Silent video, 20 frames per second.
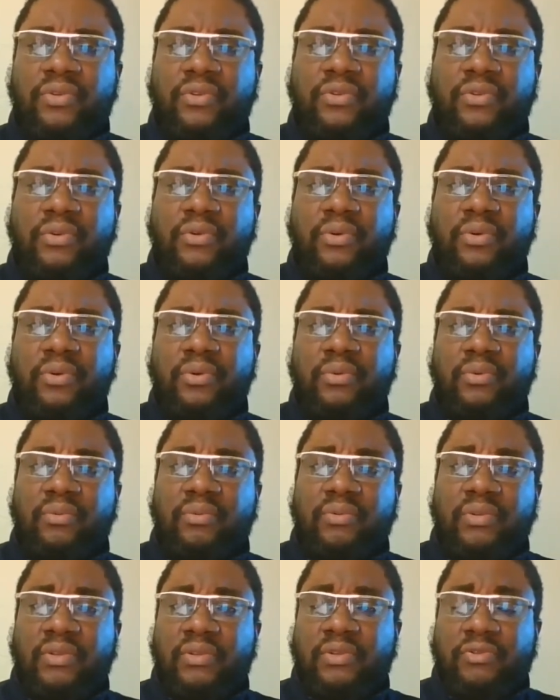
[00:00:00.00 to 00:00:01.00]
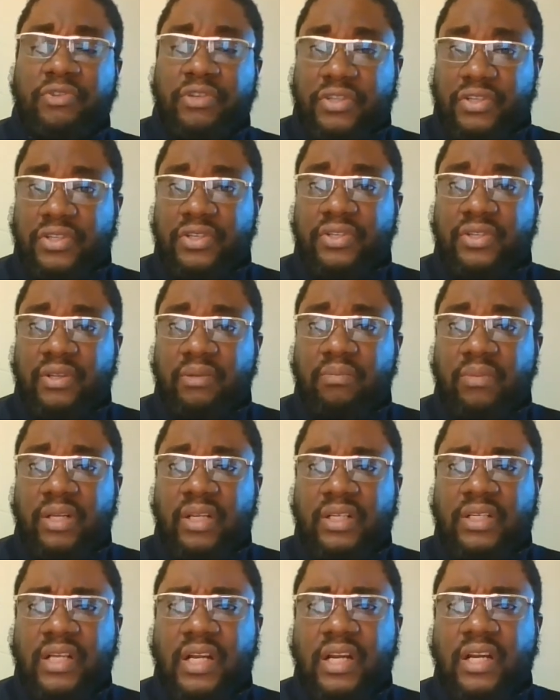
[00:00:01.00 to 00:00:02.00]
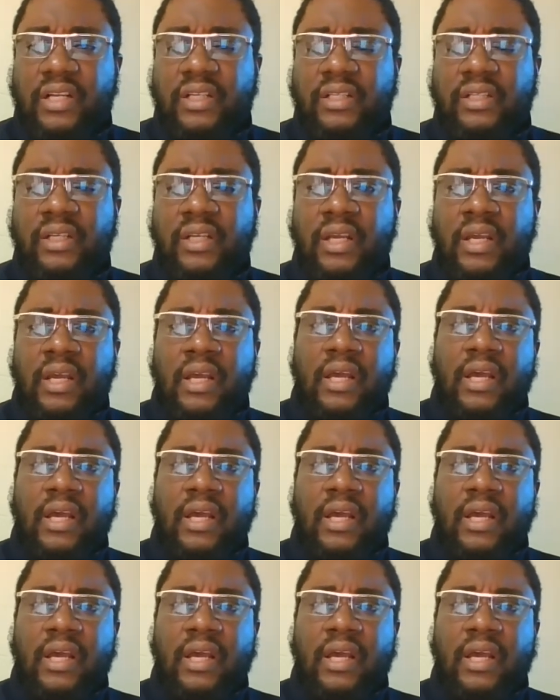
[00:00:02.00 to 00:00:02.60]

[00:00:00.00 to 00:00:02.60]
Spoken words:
through resisting militarily